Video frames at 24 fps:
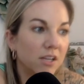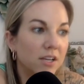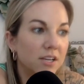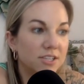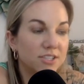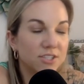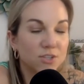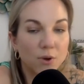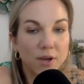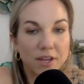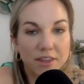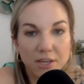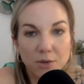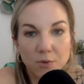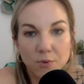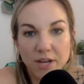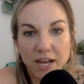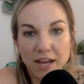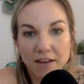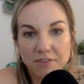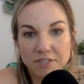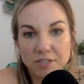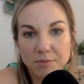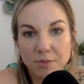So I think we
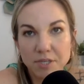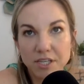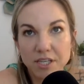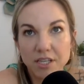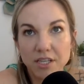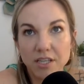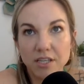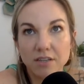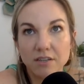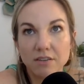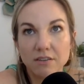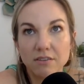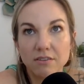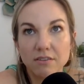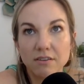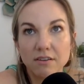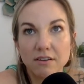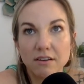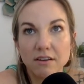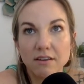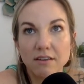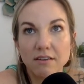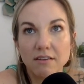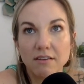have to be
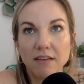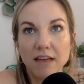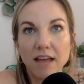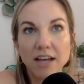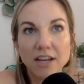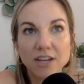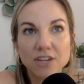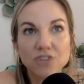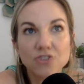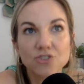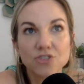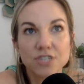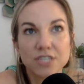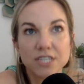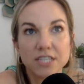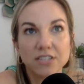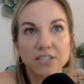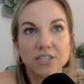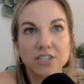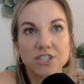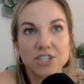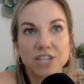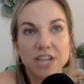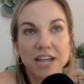extra
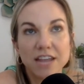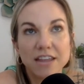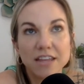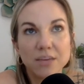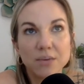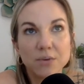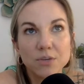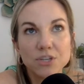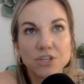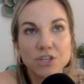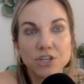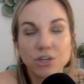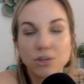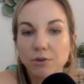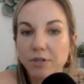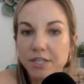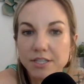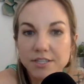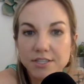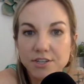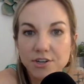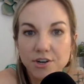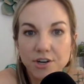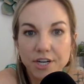diligent. I think we should go
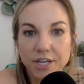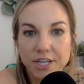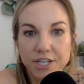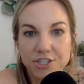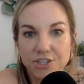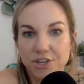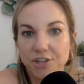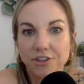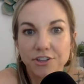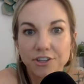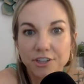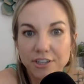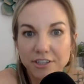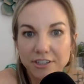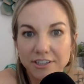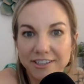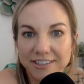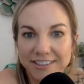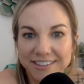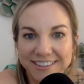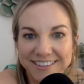easier on each other